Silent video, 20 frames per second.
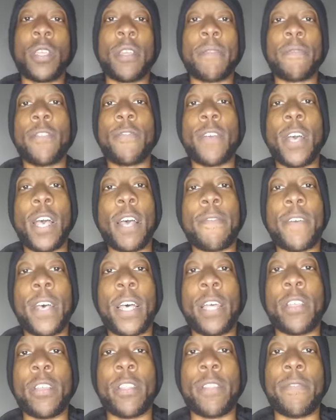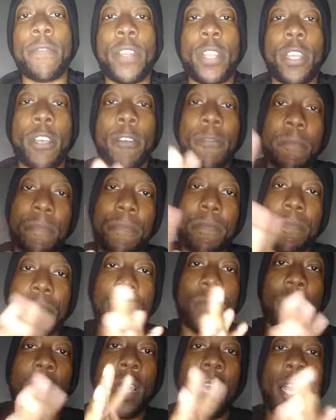Always remember the strongest person
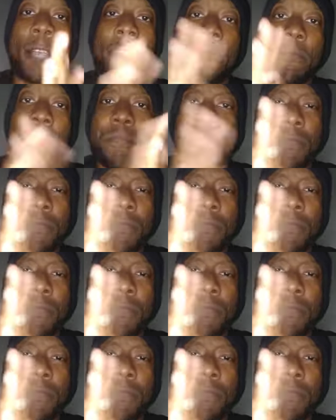is the happiest